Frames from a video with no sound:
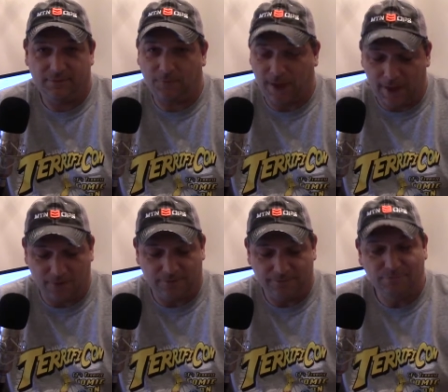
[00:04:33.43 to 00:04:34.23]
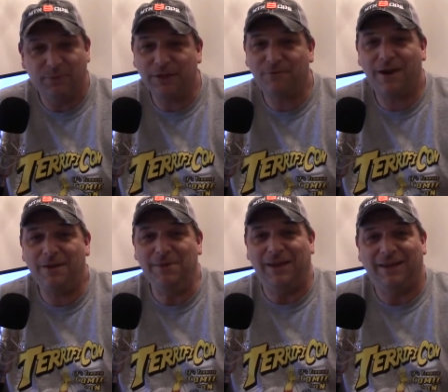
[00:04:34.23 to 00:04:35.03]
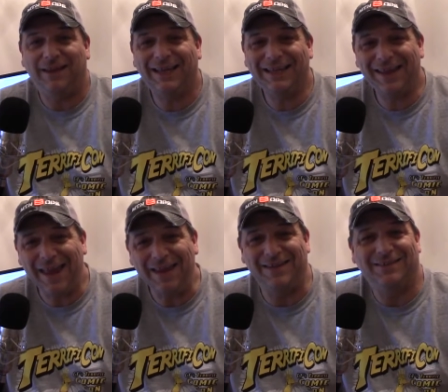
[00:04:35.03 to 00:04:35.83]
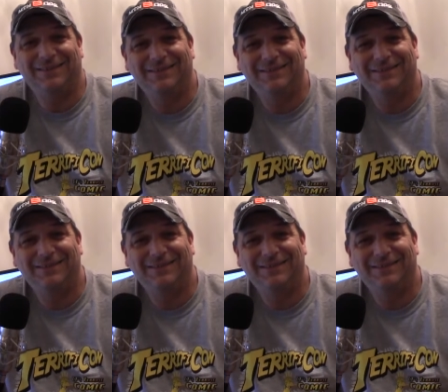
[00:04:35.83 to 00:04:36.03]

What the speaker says: Wow, Big Ramey again.